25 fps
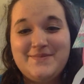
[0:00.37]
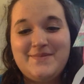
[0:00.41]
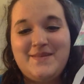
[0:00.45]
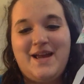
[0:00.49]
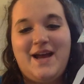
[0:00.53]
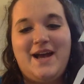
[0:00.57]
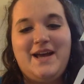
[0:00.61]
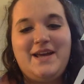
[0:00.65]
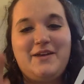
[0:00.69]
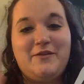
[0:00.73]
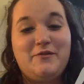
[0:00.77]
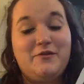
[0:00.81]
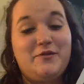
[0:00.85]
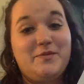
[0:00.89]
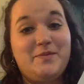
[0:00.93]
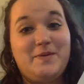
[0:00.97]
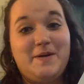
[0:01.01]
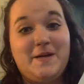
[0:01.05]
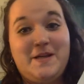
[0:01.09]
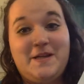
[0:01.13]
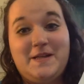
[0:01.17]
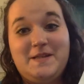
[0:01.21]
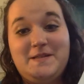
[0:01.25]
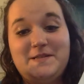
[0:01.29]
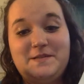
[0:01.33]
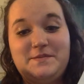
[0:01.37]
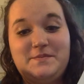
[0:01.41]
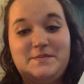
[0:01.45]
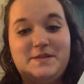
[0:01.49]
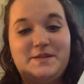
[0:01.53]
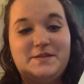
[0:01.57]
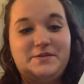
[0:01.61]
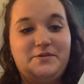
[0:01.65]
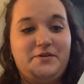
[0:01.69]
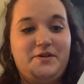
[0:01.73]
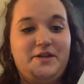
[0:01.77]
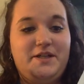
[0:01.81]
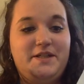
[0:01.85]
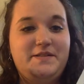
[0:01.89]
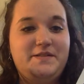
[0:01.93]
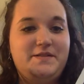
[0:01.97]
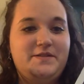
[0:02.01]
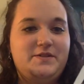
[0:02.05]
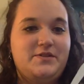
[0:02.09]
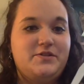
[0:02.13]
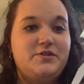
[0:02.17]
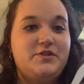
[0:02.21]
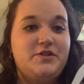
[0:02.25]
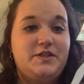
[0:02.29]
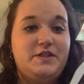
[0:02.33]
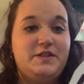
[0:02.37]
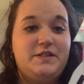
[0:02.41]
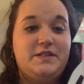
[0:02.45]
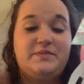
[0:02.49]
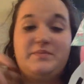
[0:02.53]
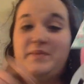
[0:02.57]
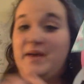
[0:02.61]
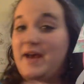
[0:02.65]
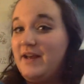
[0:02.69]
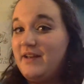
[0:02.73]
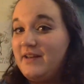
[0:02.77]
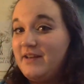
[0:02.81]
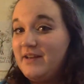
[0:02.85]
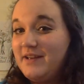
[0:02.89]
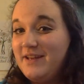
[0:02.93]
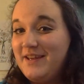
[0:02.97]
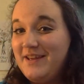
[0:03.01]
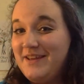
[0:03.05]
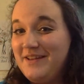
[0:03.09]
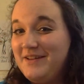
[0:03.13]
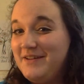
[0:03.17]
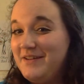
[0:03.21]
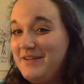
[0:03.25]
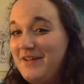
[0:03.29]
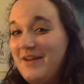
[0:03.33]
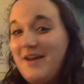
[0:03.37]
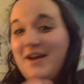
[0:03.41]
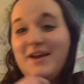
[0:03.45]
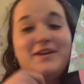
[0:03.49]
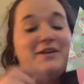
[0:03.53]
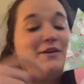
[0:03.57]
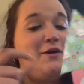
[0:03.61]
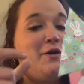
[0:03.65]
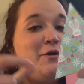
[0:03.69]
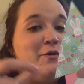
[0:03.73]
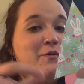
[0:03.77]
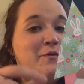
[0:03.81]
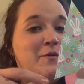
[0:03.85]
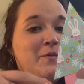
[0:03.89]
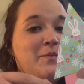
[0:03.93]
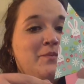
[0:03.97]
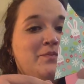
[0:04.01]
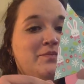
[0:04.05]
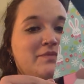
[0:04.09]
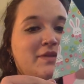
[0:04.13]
Hi everybody, it's Miss Grace. She's back again, I know.